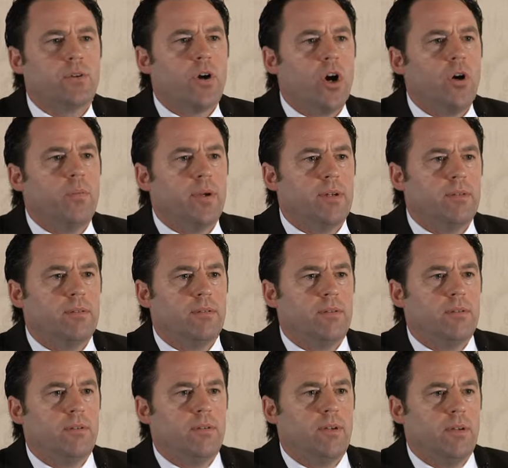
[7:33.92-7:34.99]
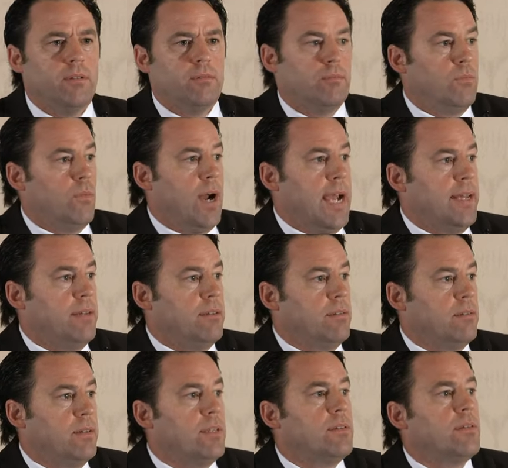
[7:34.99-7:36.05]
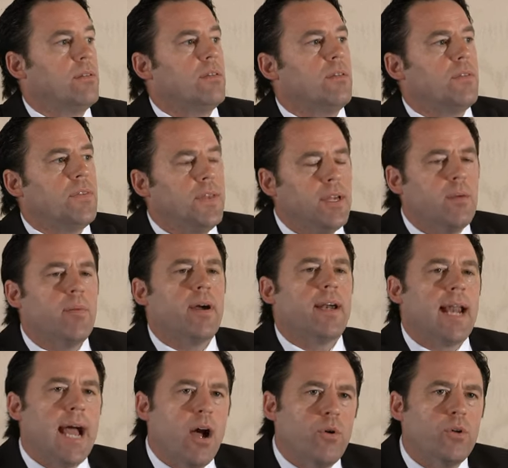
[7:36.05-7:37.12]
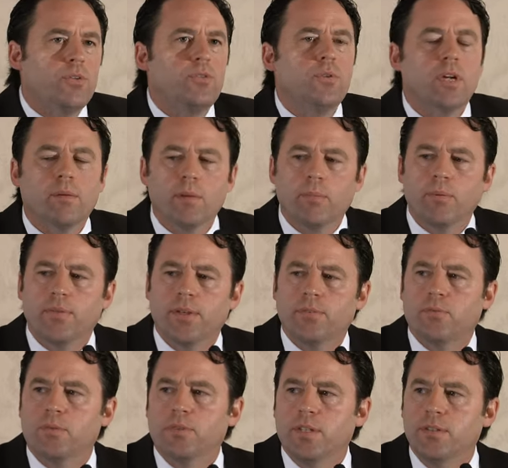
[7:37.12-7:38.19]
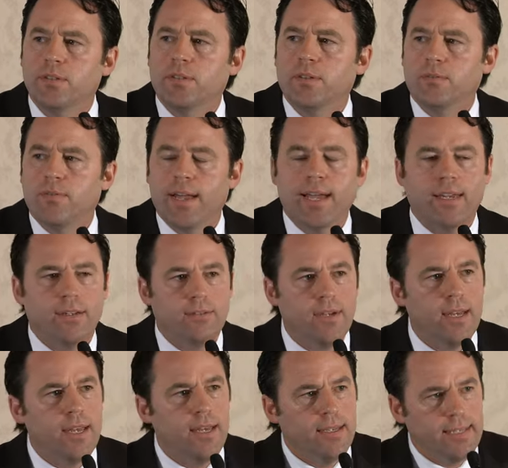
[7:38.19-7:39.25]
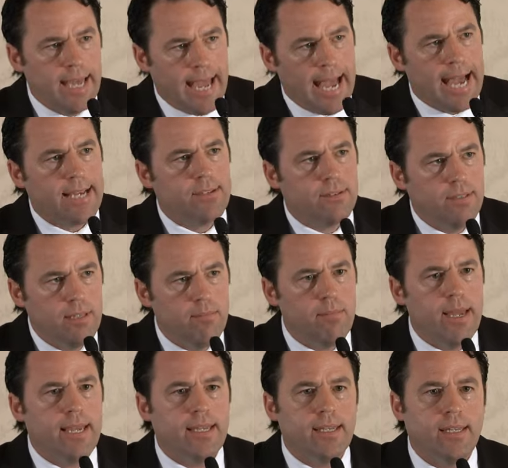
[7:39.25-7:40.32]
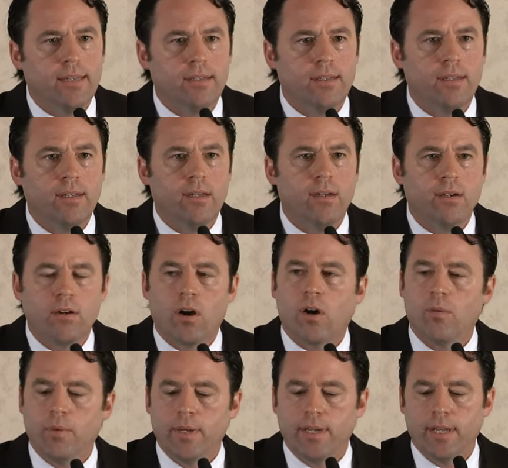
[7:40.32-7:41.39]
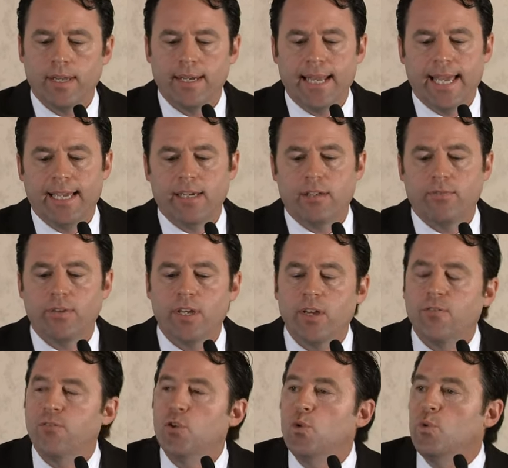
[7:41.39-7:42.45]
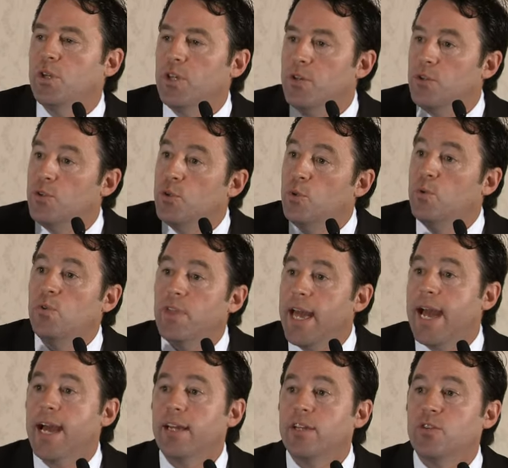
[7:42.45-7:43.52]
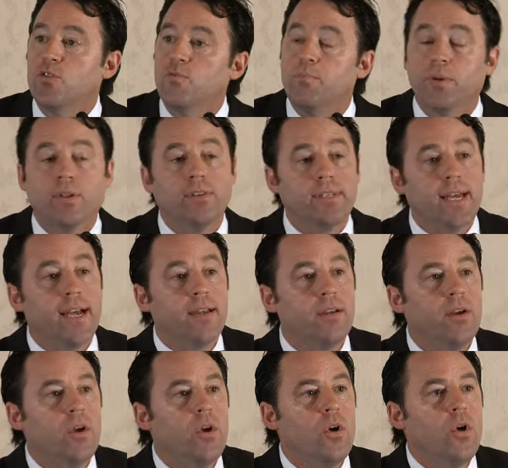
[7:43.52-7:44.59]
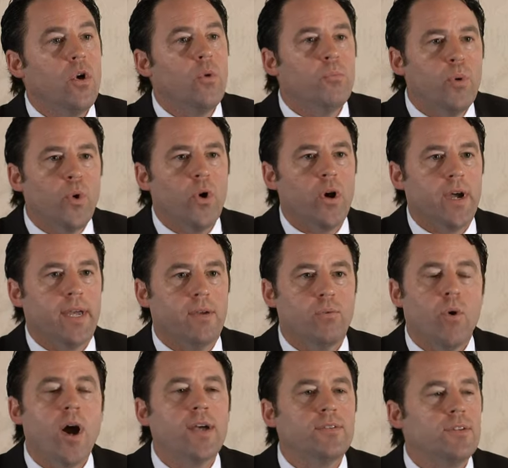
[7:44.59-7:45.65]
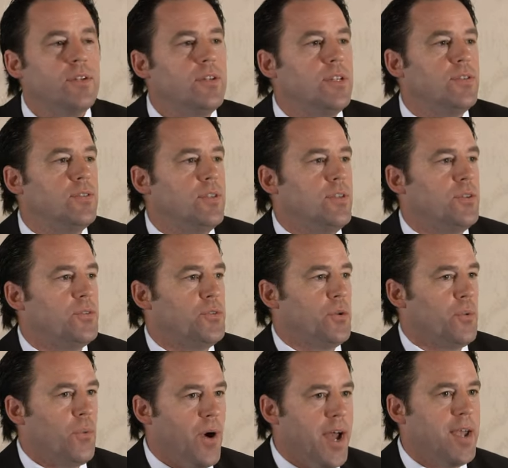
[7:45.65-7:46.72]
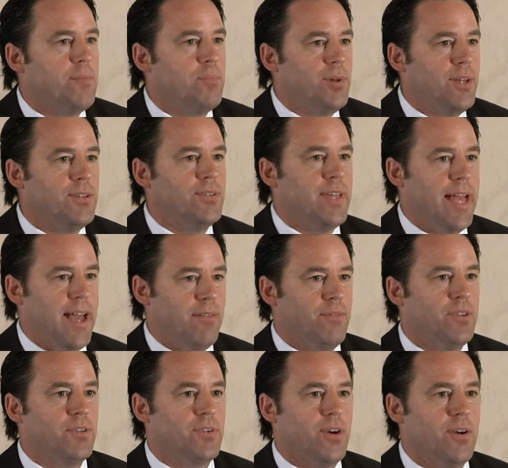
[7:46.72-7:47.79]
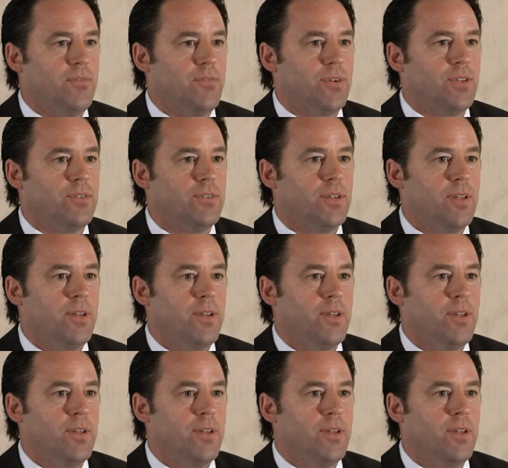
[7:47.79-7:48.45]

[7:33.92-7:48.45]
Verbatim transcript: your carbon, right? Let, think about it. How could you come up with that strategic advantage to actually make it carbon negative? If you can do that and you've built that, boy, Washington, D.C. is the right place to have this conference.